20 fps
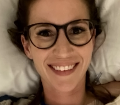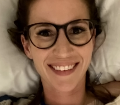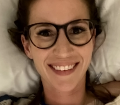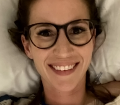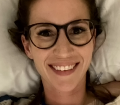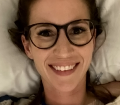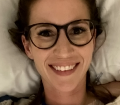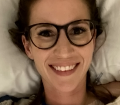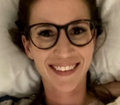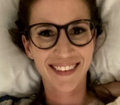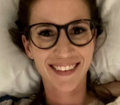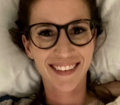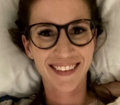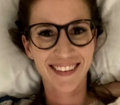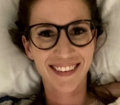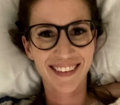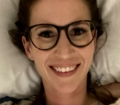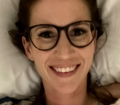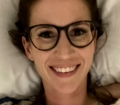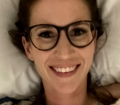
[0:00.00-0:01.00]

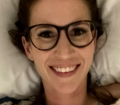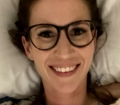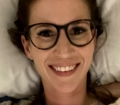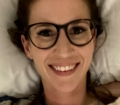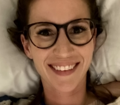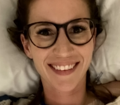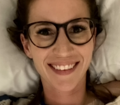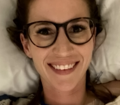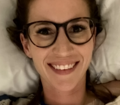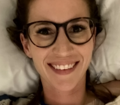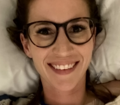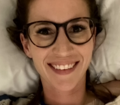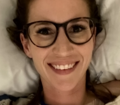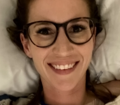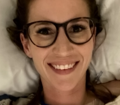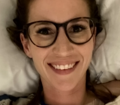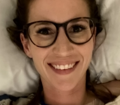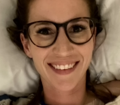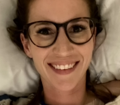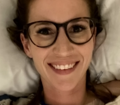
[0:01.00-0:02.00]
They staged it at three
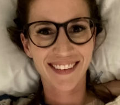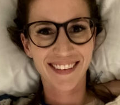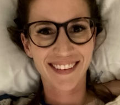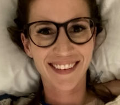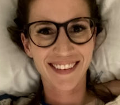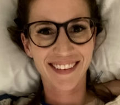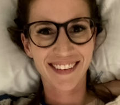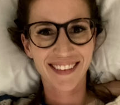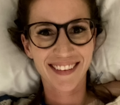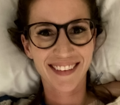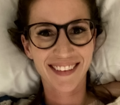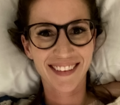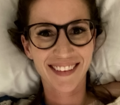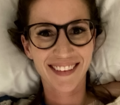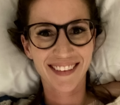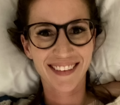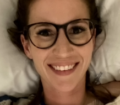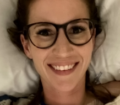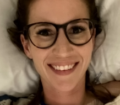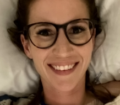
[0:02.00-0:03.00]
B, and
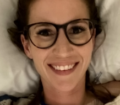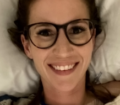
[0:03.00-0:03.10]
so